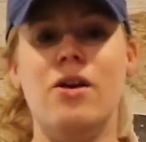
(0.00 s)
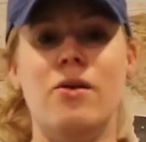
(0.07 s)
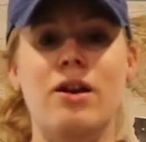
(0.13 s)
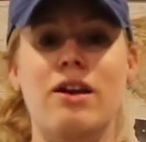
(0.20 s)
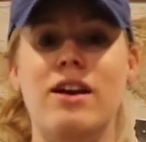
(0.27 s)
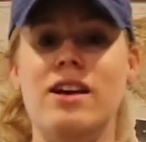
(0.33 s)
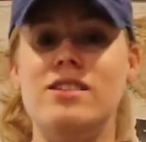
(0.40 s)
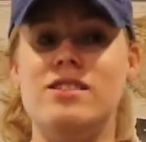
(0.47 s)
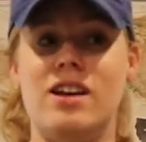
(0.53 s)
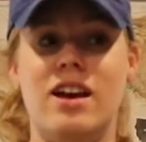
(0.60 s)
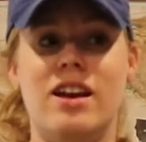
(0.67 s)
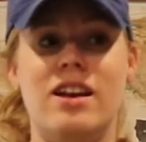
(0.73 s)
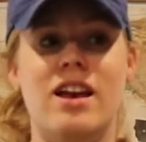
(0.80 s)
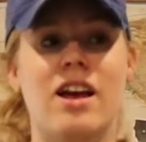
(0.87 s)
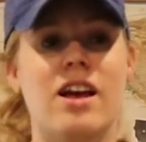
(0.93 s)
when you get
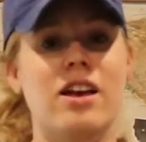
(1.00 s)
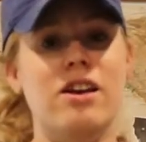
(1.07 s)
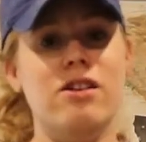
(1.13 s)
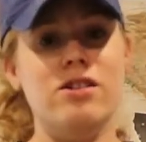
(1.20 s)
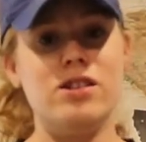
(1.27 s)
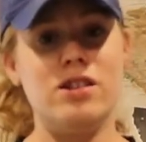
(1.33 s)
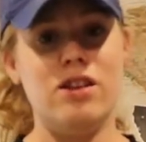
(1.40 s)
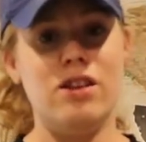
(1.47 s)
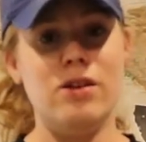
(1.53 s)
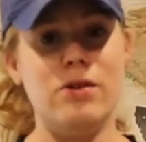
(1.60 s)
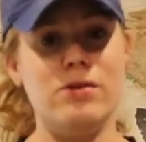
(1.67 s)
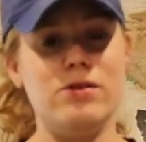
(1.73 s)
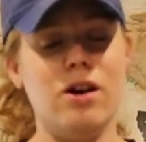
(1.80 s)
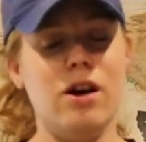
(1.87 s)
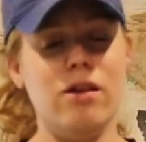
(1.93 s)
done, your
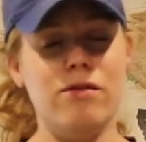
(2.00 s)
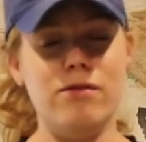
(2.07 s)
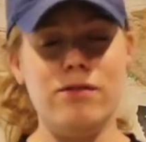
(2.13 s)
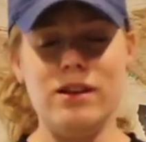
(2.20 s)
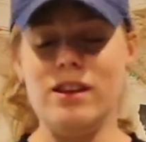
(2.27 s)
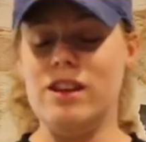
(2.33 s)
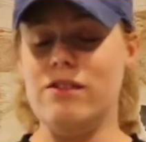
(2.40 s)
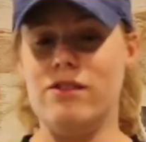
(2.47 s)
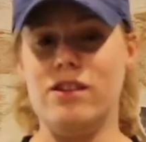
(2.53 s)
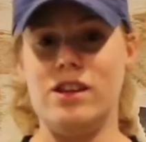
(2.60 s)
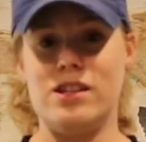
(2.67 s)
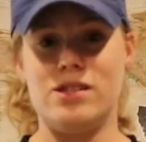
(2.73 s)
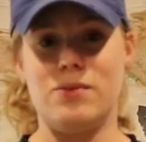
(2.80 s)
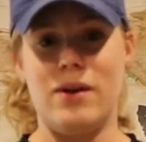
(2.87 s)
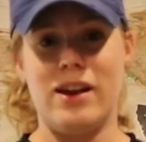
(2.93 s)
clothes are really,
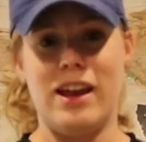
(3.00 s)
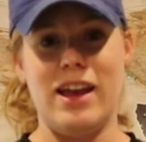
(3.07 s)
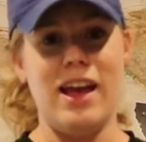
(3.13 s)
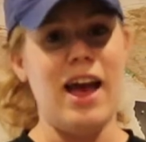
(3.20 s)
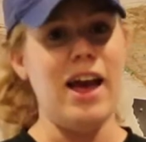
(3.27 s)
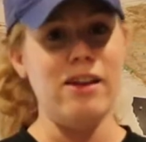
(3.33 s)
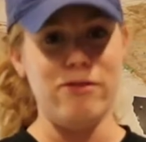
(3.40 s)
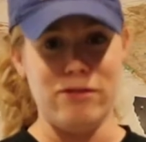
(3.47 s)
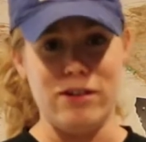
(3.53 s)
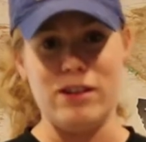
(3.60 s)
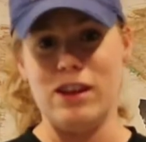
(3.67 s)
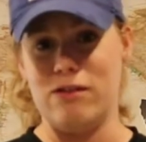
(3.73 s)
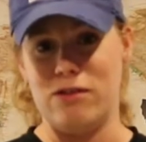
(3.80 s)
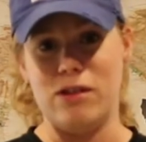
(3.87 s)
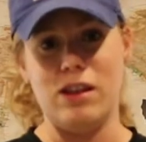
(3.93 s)
really sweaty and
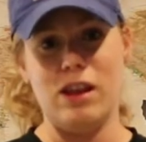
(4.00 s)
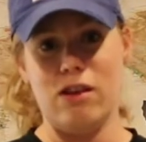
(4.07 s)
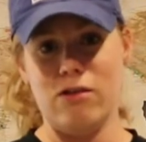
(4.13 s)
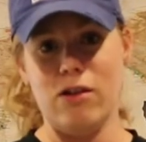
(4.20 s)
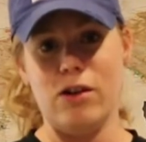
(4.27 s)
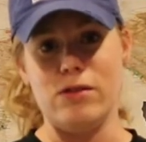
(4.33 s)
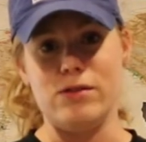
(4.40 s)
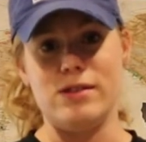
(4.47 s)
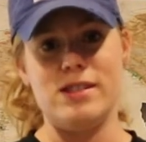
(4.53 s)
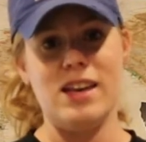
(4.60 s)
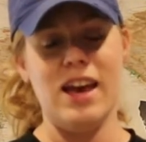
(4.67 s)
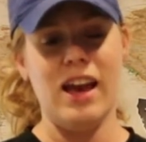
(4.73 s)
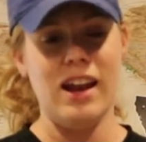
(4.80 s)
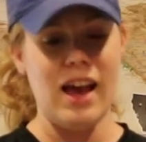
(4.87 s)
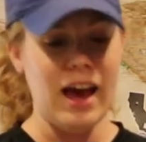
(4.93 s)
really, really gross.
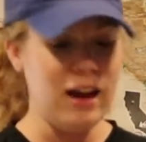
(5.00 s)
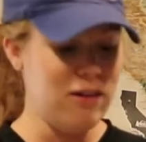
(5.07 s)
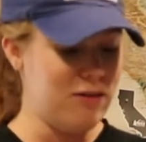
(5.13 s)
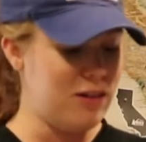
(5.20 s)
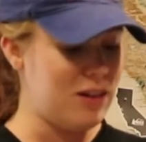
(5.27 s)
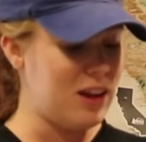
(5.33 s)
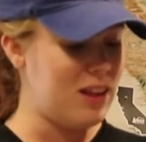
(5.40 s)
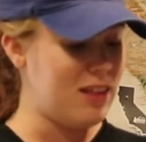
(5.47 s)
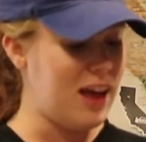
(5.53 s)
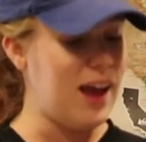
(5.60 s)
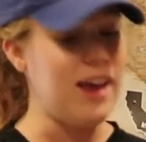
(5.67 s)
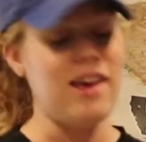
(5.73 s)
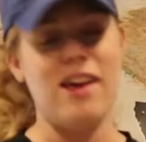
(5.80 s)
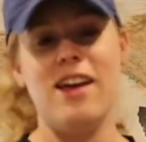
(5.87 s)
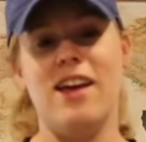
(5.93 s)
And I don't really
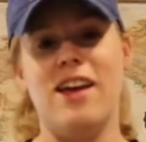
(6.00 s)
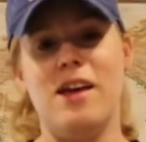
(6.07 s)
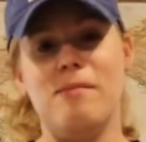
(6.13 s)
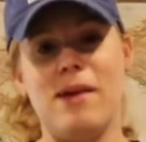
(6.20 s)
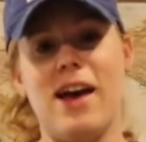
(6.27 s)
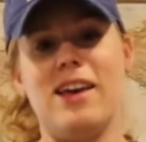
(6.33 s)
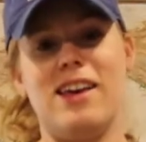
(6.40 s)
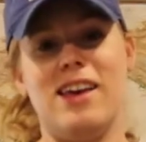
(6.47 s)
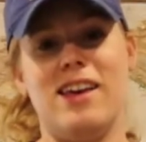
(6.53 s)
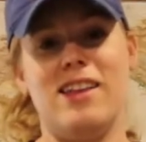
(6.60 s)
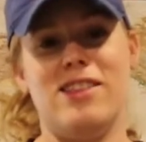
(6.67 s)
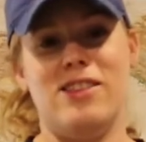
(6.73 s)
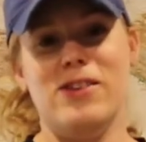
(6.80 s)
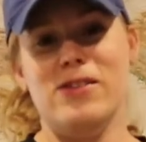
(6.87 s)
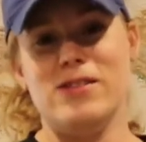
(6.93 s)
like
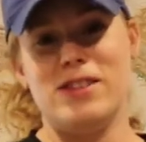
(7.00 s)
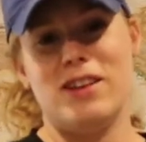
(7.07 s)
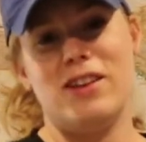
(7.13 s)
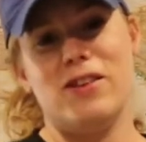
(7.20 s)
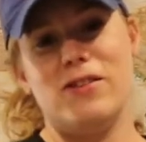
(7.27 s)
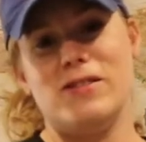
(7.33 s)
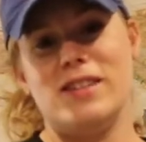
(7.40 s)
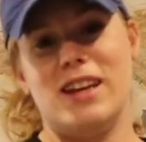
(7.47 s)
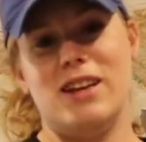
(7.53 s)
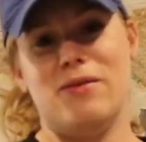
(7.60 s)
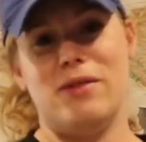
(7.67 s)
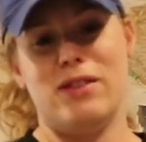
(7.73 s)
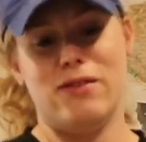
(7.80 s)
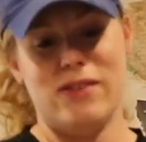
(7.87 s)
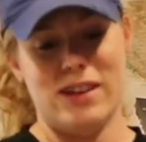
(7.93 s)
packing those clothes in
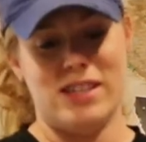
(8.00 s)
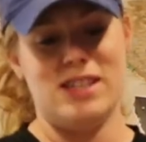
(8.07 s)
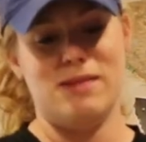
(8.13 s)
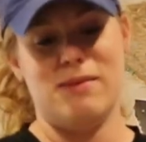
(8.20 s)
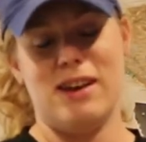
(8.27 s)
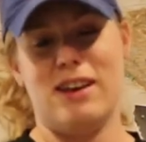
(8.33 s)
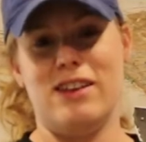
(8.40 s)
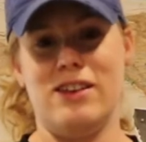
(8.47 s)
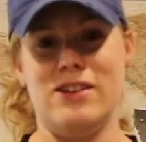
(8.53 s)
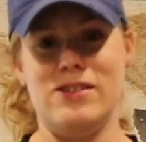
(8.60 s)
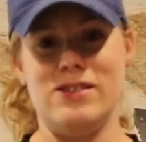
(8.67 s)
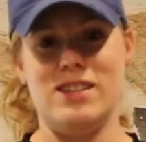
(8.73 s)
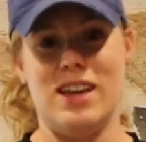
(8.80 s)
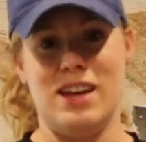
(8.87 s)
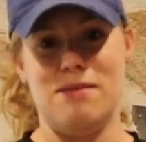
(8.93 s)
with the rest of my
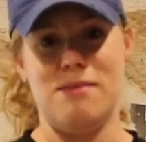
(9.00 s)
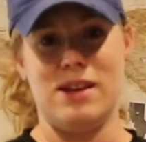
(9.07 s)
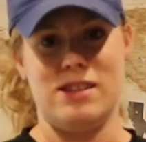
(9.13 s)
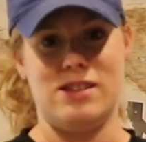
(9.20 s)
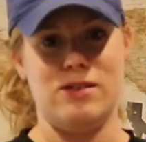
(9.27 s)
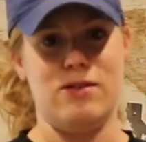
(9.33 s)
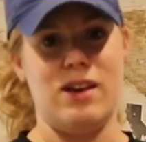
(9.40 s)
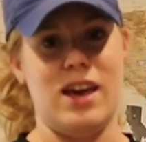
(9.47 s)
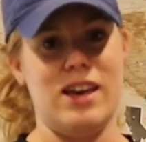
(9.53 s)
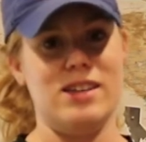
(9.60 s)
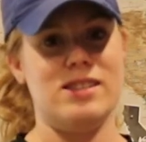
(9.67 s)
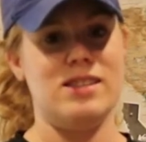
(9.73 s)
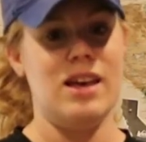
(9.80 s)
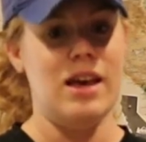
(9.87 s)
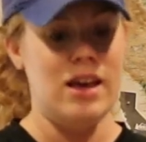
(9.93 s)
clothes in my
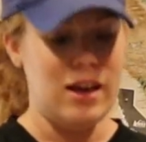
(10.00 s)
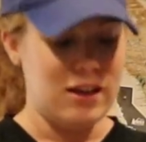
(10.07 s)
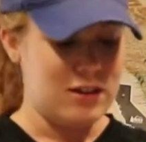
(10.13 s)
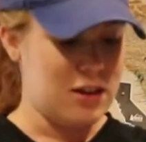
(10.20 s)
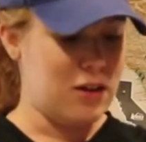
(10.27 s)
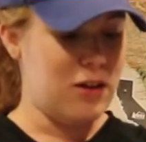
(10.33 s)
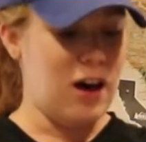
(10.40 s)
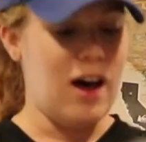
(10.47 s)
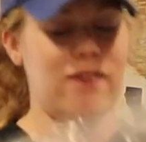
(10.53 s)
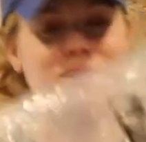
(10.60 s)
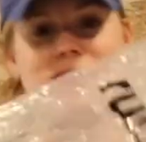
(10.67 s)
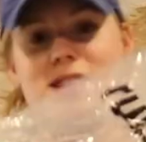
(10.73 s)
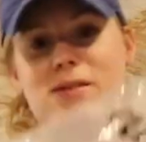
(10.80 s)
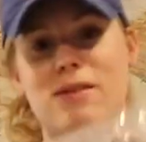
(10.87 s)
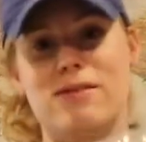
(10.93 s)
suitcase. So
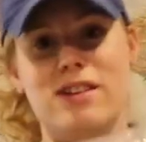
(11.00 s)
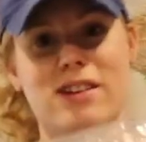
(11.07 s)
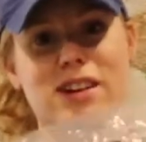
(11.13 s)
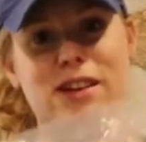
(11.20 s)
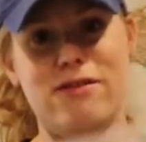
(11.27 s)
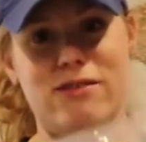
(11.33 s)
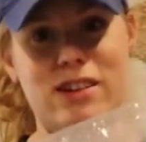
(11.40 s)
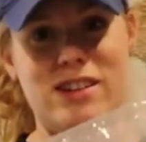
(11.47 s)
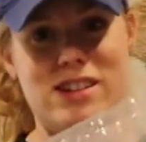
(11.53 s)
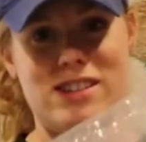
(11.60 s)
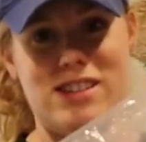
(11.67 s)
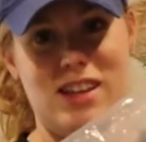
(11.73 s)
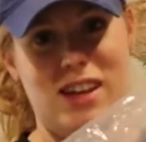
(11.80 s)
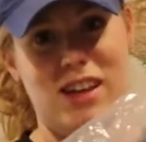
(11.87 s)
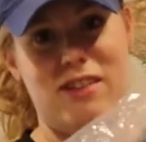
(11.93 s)
obviously we've done enough
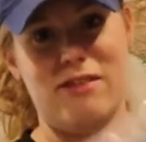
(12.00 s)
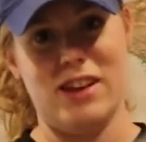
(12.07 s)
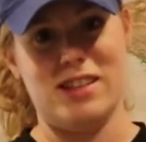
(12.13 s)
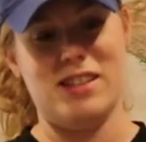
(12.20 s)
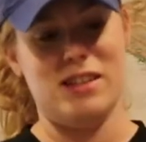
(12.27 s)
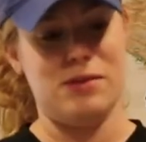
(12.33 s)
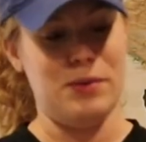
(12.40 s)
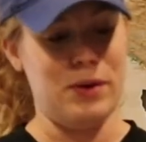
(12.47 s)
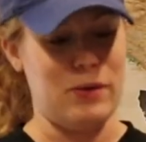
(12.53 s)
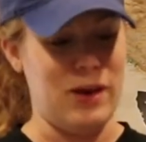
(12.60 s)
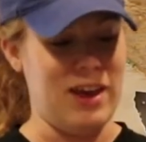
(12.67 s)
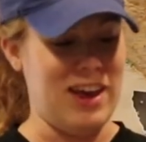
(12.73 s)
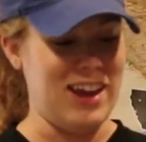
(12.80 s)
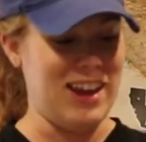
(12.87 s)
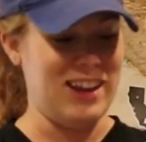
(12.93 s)
RunDisney races where
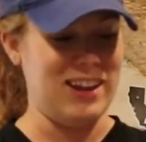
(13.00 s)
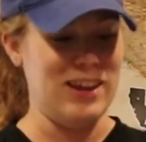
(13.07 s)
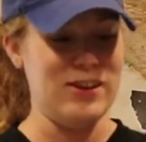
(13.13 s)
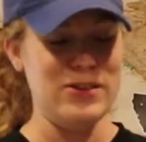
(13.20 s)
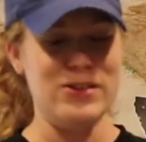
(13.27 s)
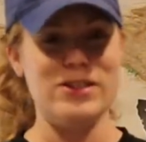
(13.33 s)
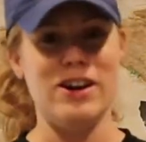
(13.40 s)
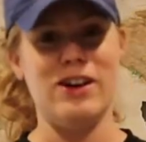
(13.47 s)
we can use